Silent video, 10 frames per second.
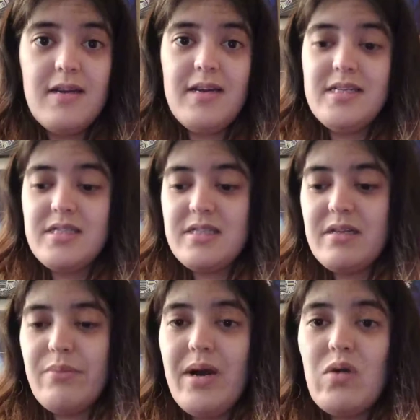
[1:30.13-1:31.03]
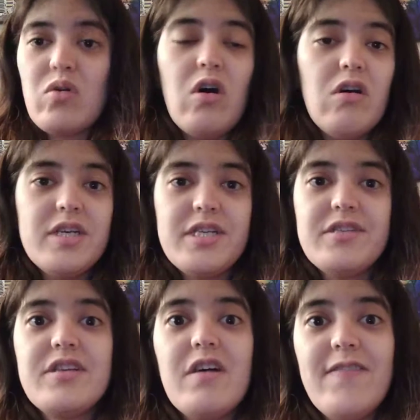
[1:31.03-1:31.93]
It's about calling
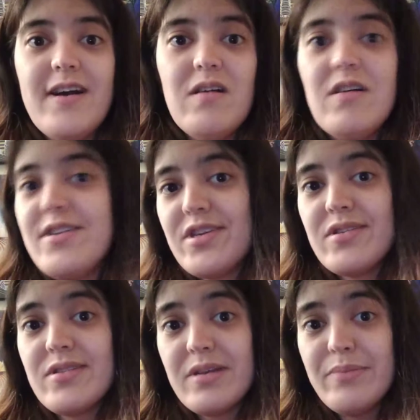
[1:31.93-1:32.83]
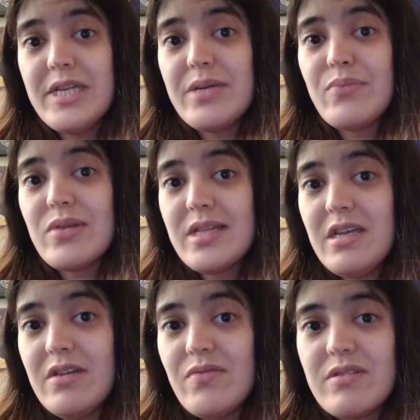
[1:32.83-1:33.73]
yourself out on your limiting
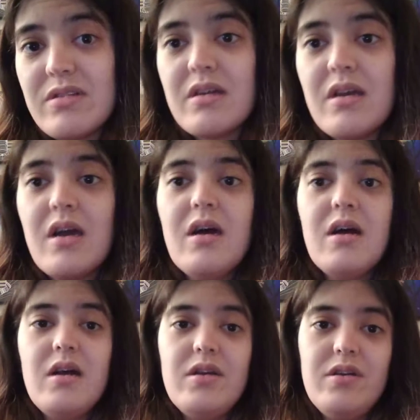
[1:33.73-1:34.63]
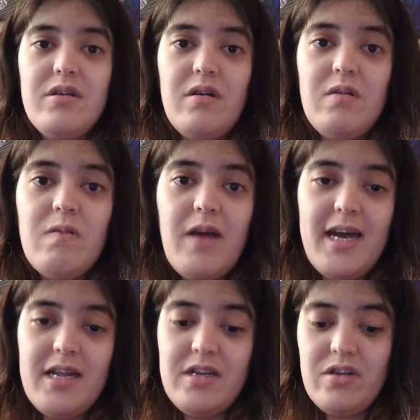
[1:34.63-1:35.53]
beliefs,
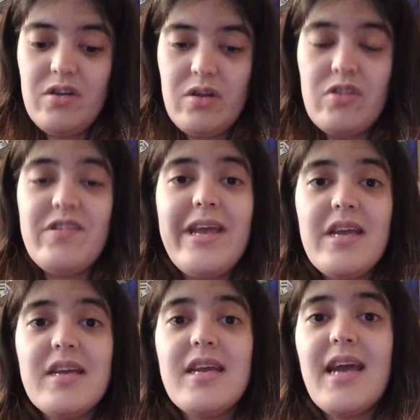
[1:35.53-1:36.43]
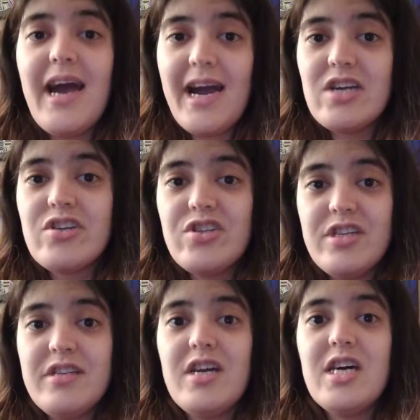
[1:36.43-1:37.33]
and taking action,
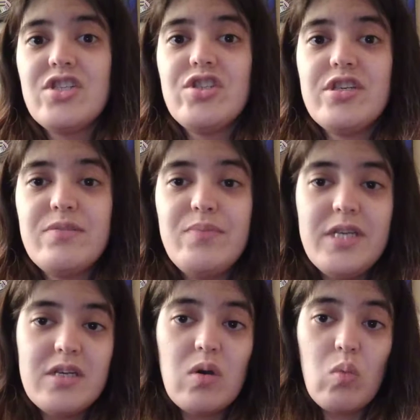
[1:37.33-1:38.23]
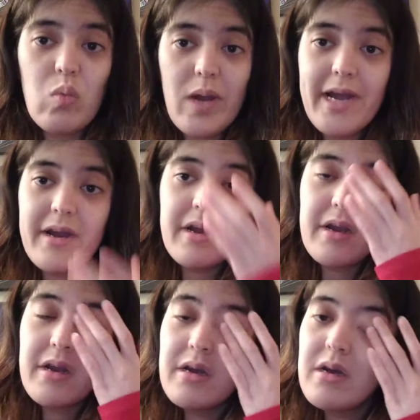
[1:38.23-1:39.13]
not just being aware.
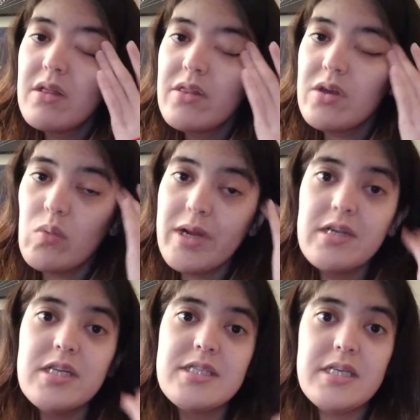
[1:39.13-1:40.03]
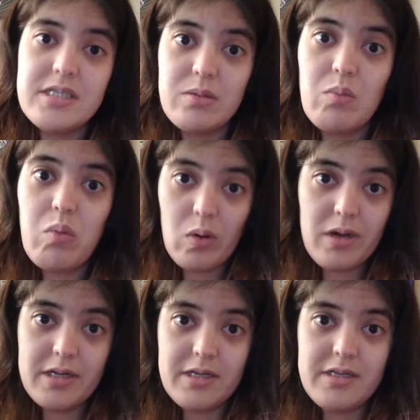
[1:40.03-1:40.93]
The awareness is
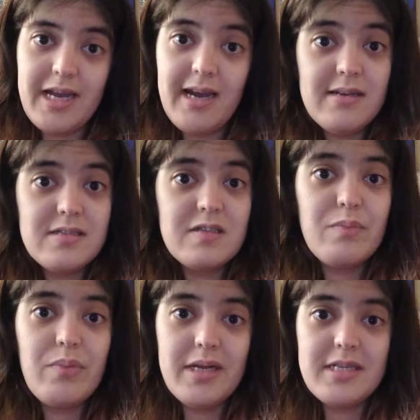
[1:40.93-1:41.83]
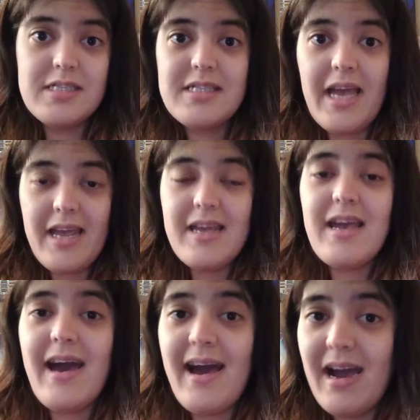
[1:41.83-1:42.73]
important, yes, but take
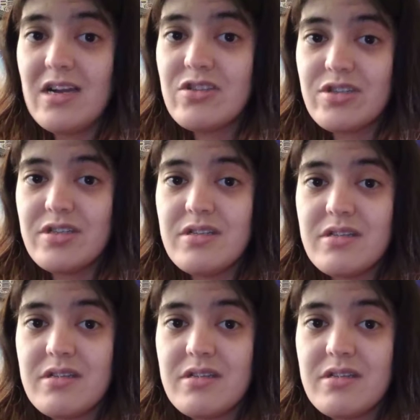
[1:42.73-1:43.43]
action